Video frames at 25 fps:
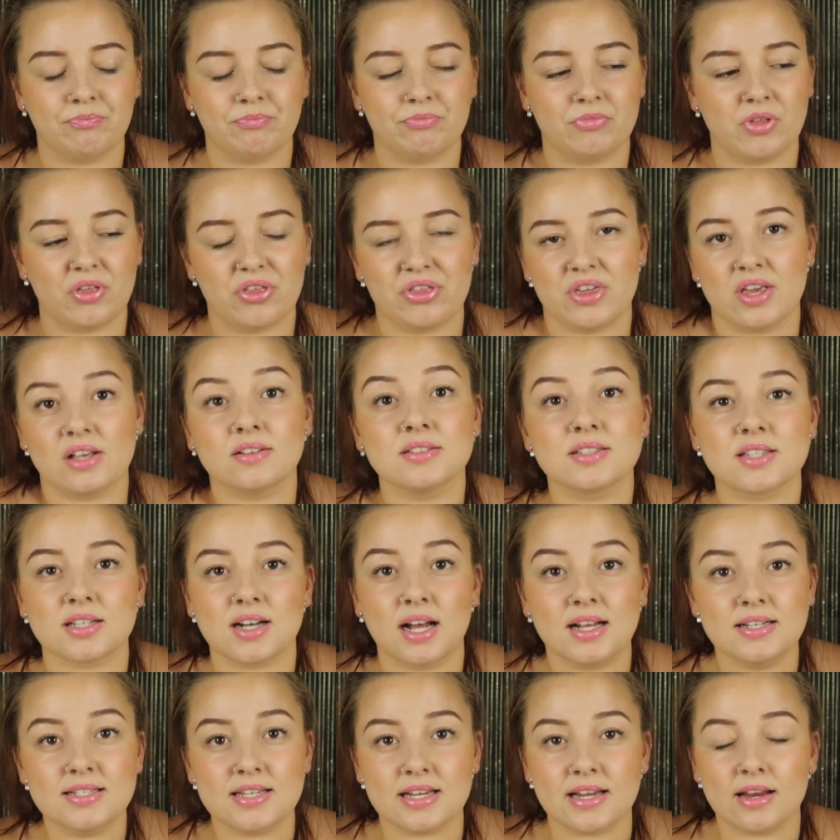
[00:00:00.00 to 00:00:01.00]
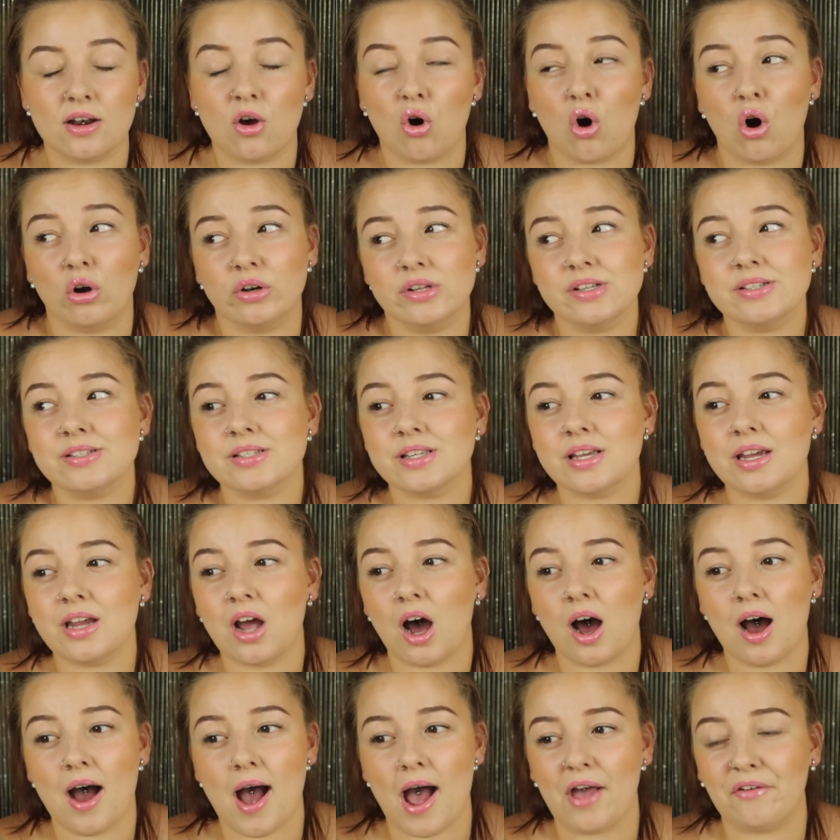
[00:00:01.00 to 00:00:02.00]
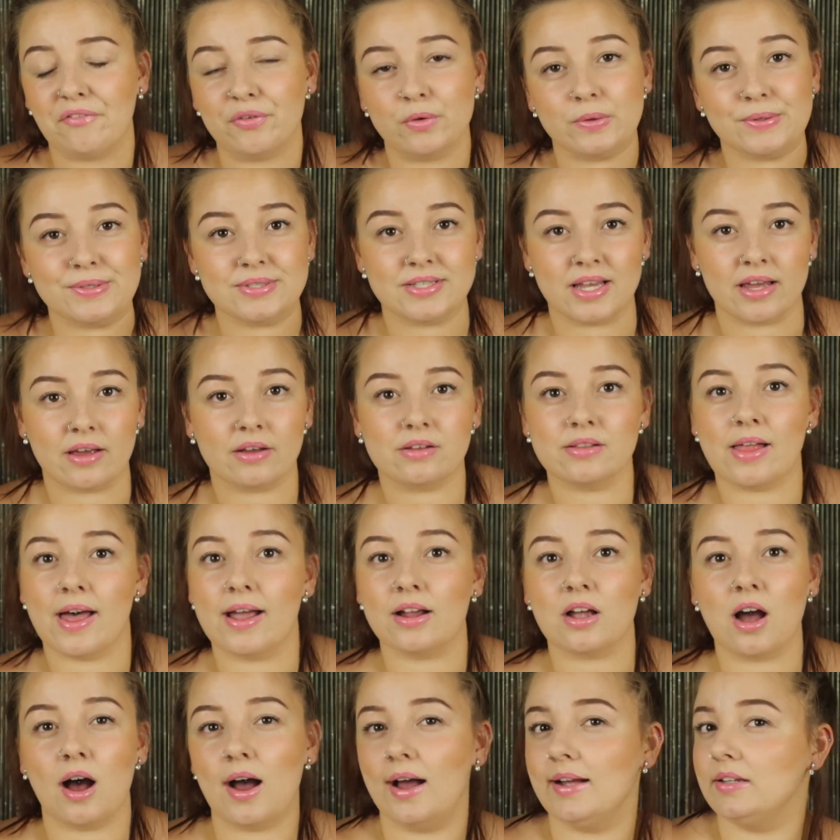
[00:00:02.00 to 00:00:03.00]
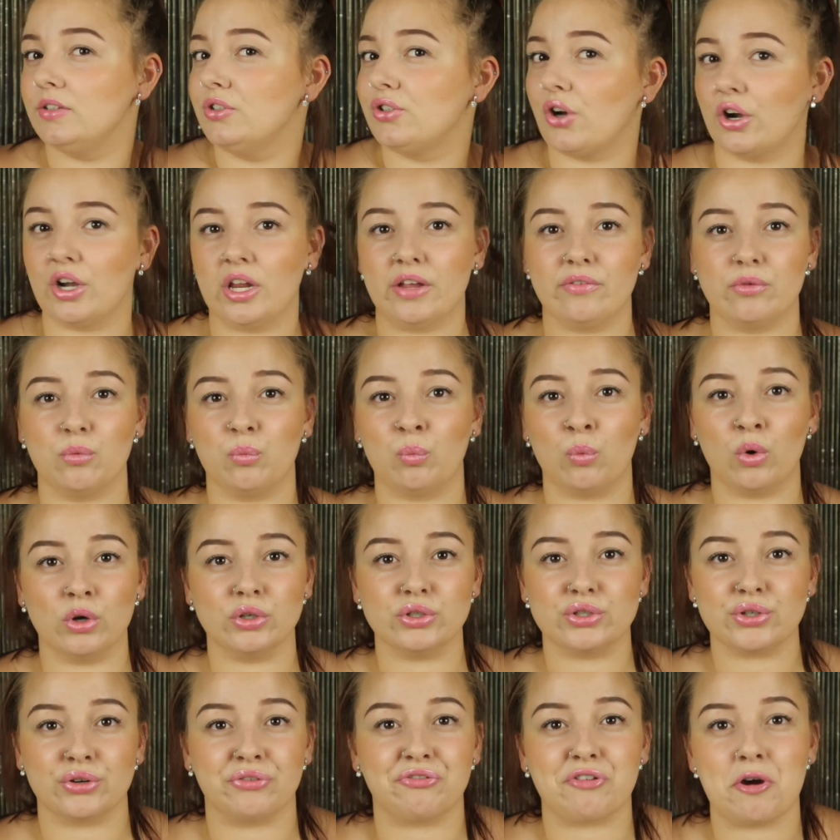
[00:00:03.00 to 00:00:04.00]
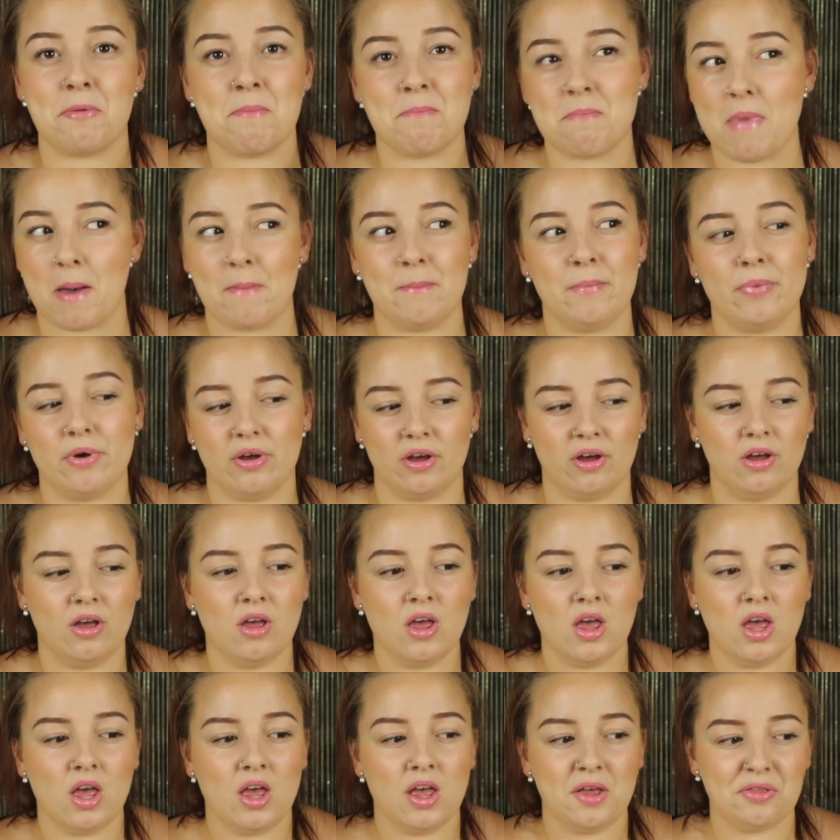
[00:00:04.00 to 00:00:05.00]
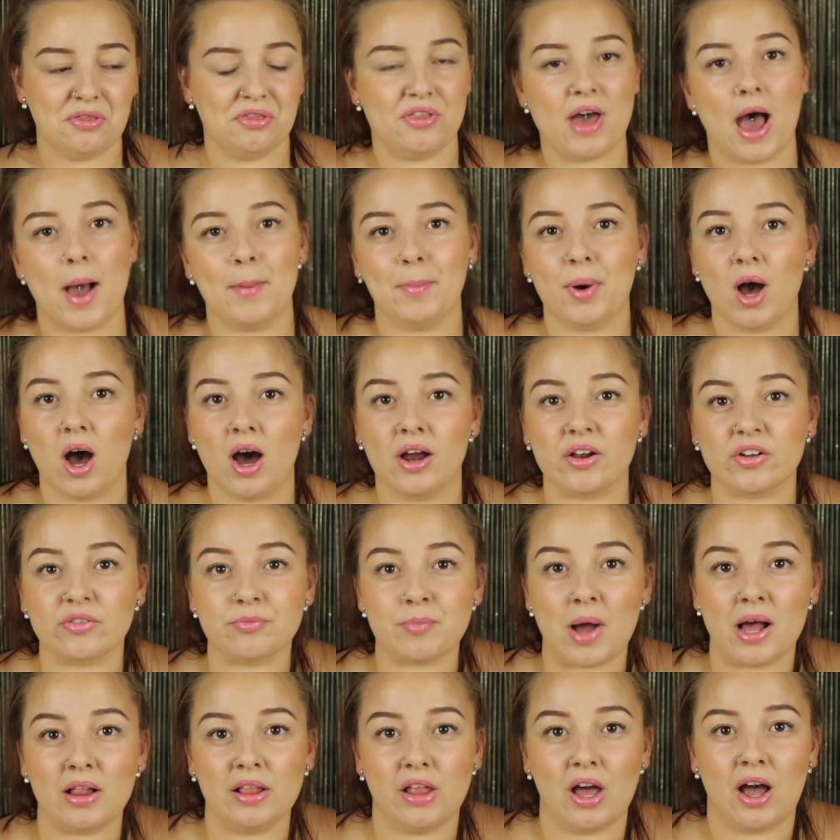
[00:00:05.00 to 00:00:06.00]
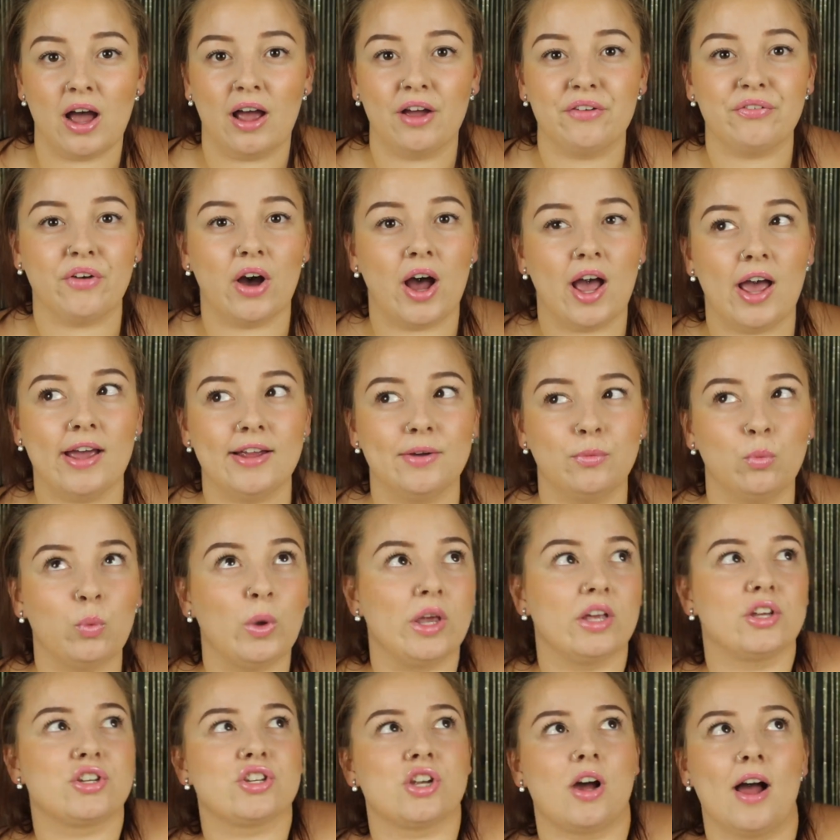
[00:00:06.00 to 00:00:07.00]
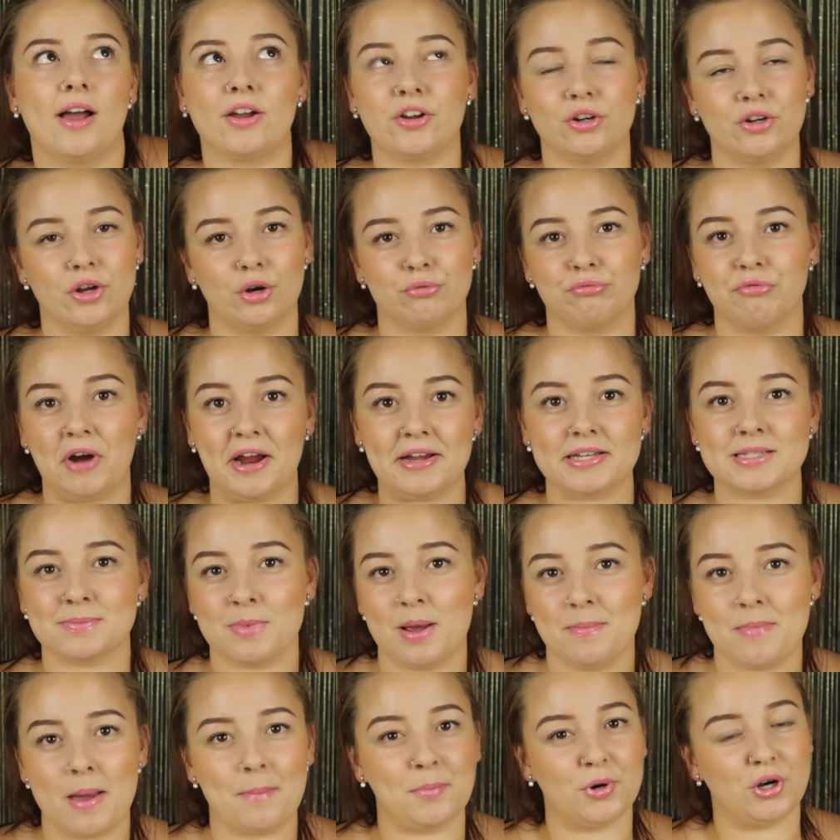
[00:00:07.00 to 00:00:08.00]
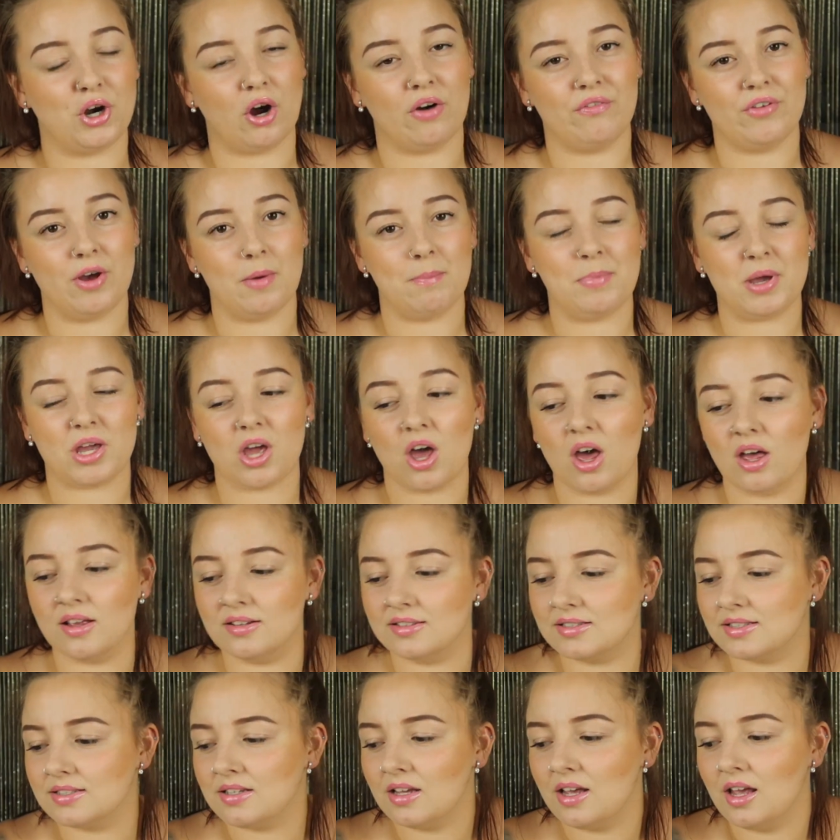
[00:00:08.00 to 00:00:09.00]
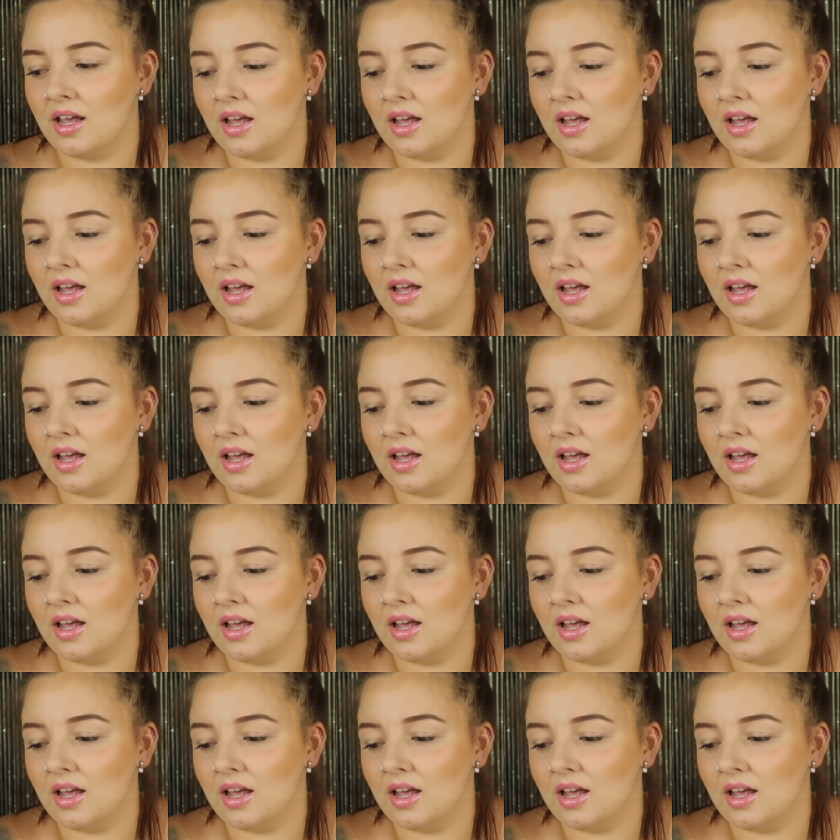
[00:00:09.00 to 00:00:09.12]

the things that I did, honestly, I feel sick. I don't even want to remember that part of my life. I wish I could erase my memory of it, because